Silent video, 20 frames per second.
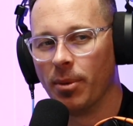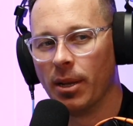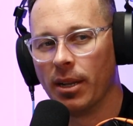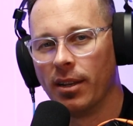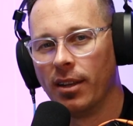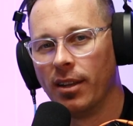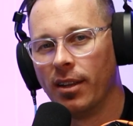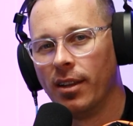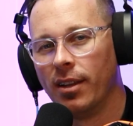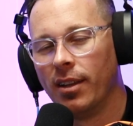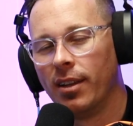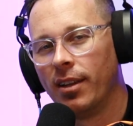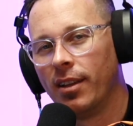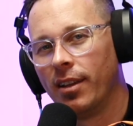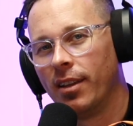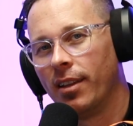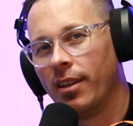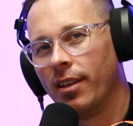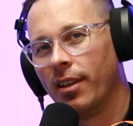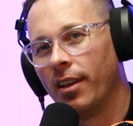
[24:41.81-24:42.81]
But
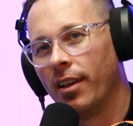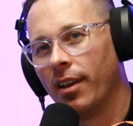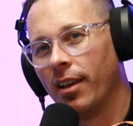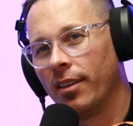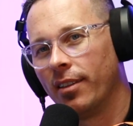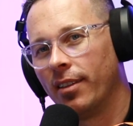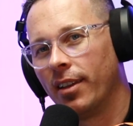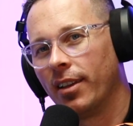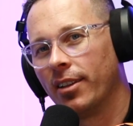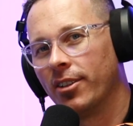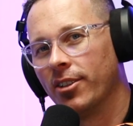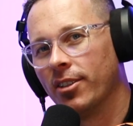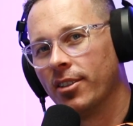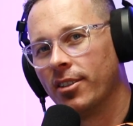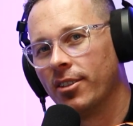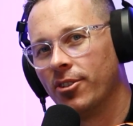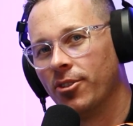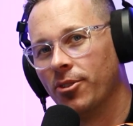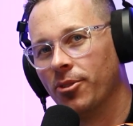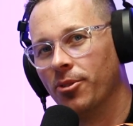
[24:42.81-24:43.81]
I think
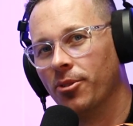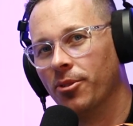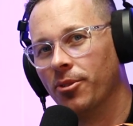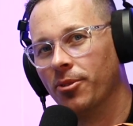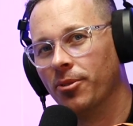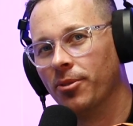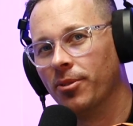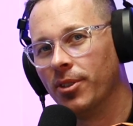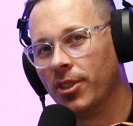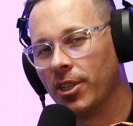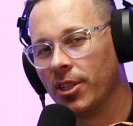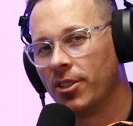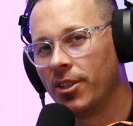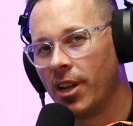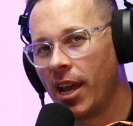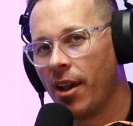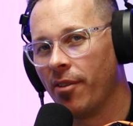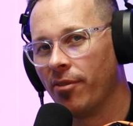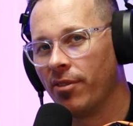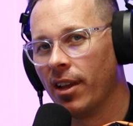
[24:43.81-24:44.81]
just to
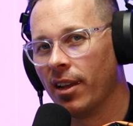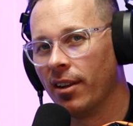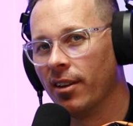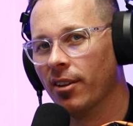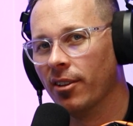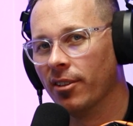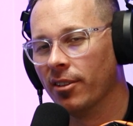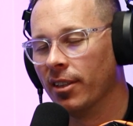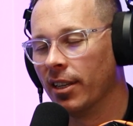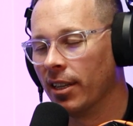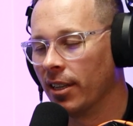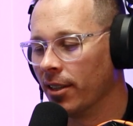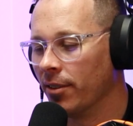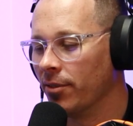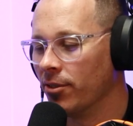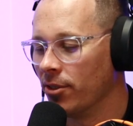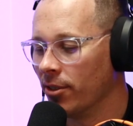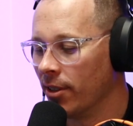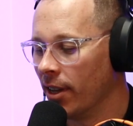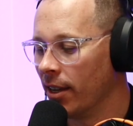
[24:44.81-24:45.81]
have that little thing
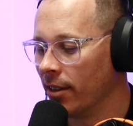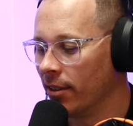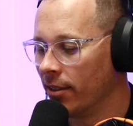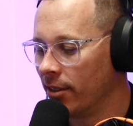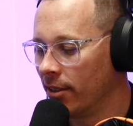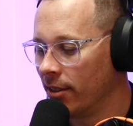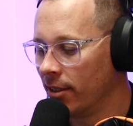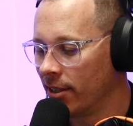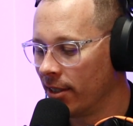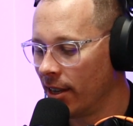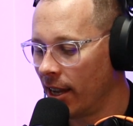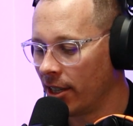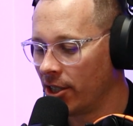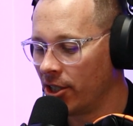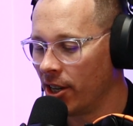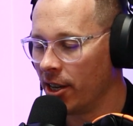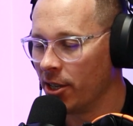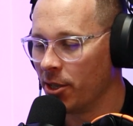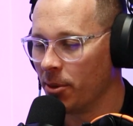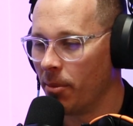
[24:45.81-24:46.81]
gives you that slight
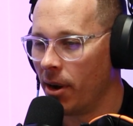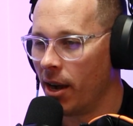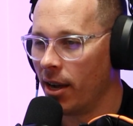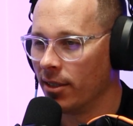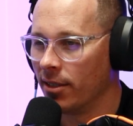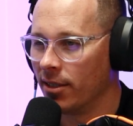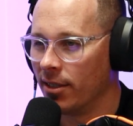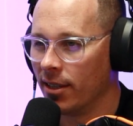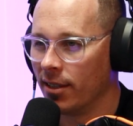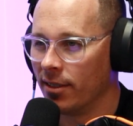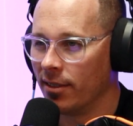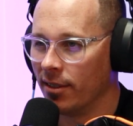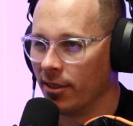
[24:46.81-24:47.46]
change of mindset,